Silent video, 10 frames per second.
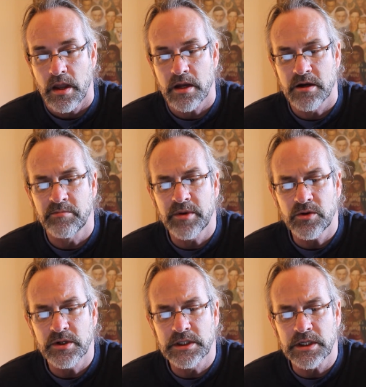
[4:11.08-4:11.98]
And
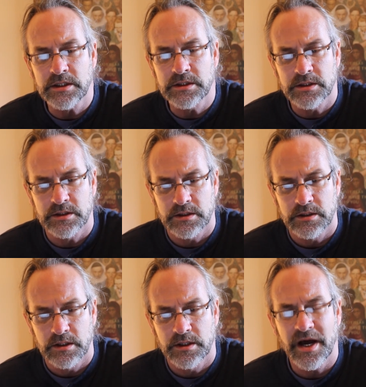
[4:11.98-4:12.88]
communities,
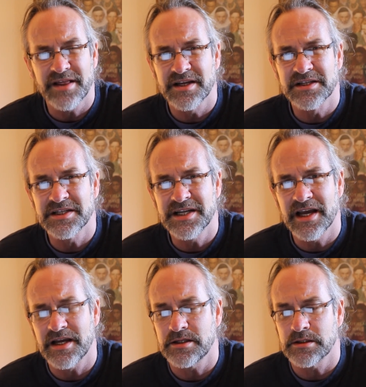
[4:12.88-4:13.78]
not the
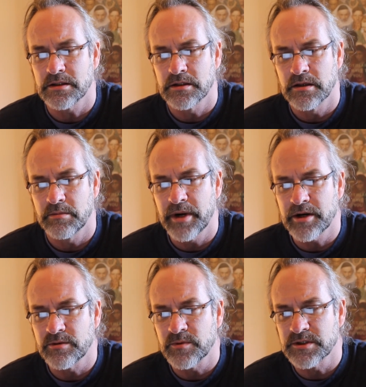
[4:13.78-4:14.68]
state,
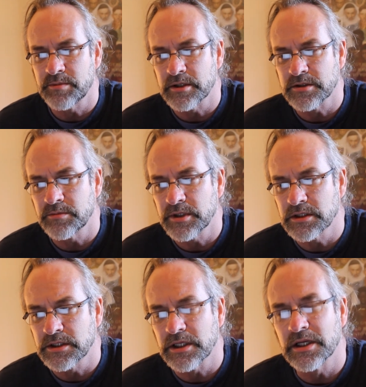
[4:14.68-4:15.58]
bear the
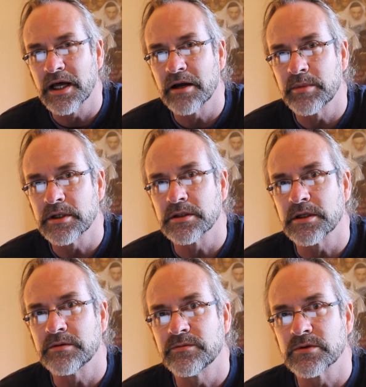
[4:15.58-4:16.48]
responsibility and
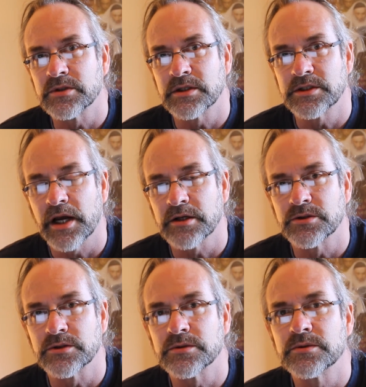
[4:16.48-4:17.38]
liability for such
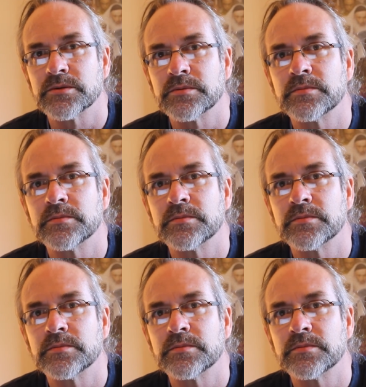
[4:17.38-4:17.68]
actions.